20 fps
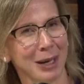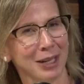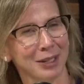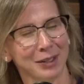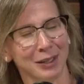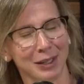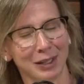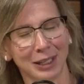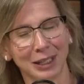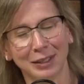
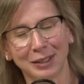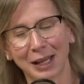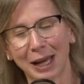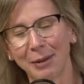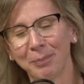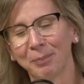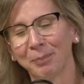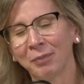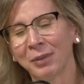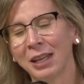Medicine needs that.
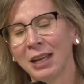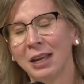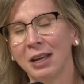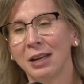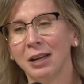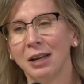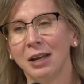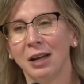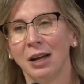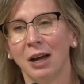
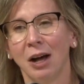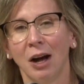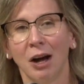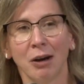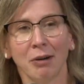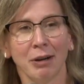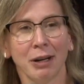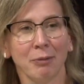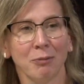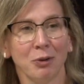
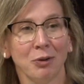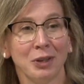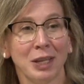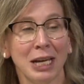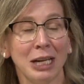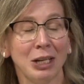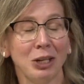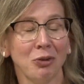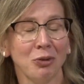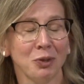All right. Well,
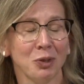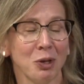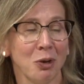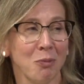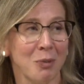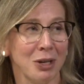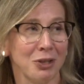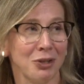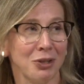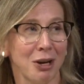thank you so
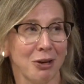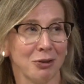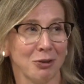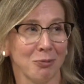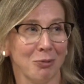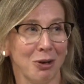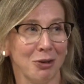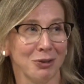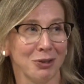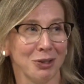much, Dr.
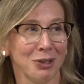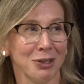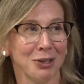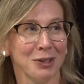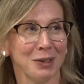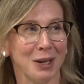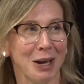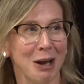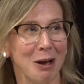Walters.